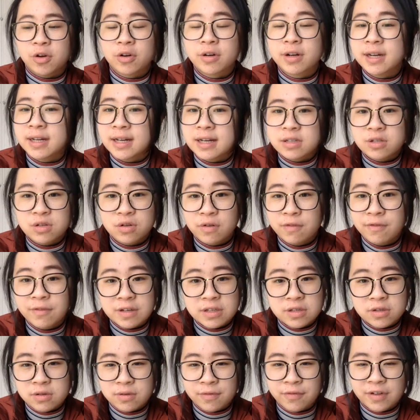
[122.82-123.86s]
not gonna get too
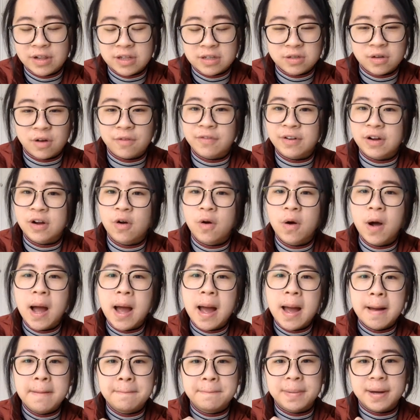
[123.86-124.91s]
philosophical,
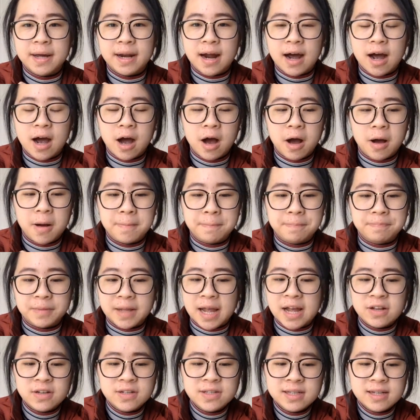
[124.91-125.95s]
but
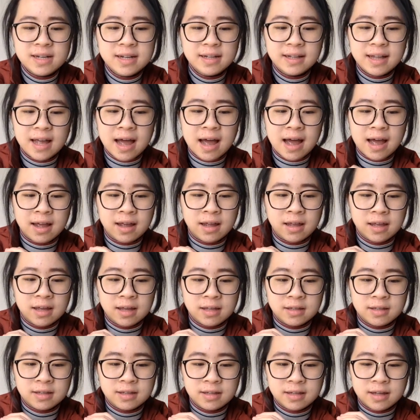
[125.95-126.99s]
I just think that I
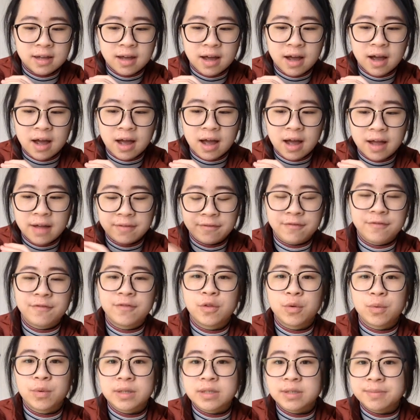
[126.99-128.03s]
can
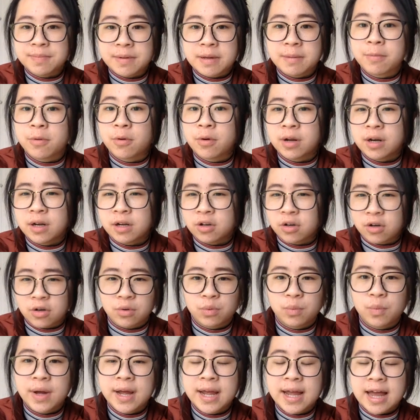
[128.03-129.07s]
influence people in a good
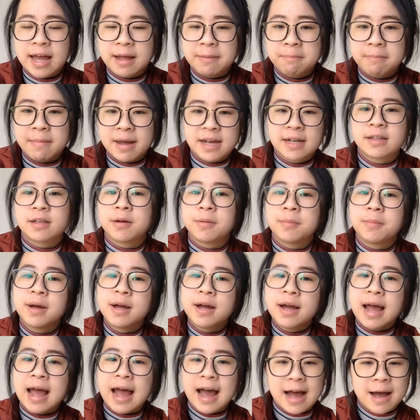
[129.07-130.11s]
way and make them
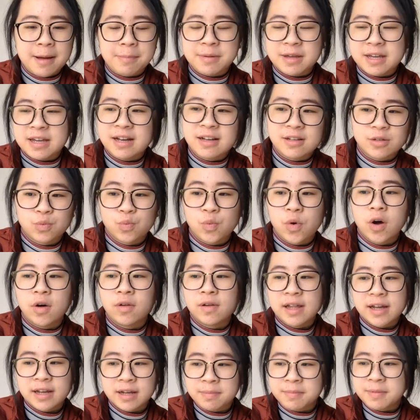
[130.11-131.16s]
happy as well
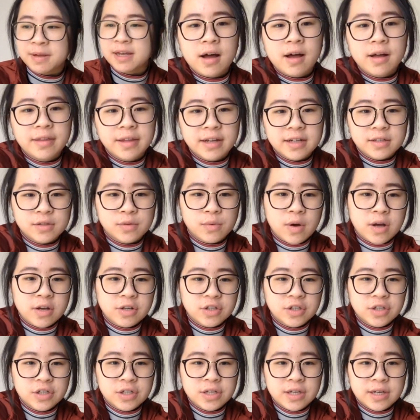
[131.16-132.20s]
like me. Next
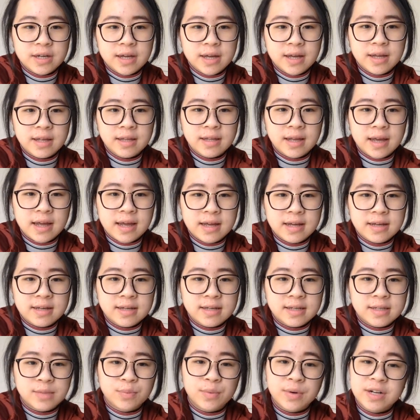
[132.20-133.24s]
question
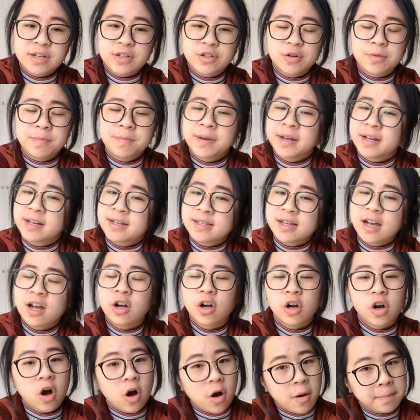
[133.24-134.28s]
is, what is your biggest
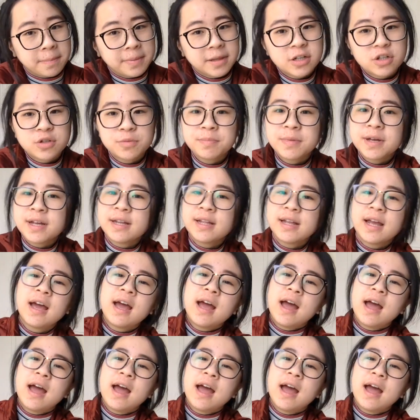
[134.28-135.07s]
accomplishment?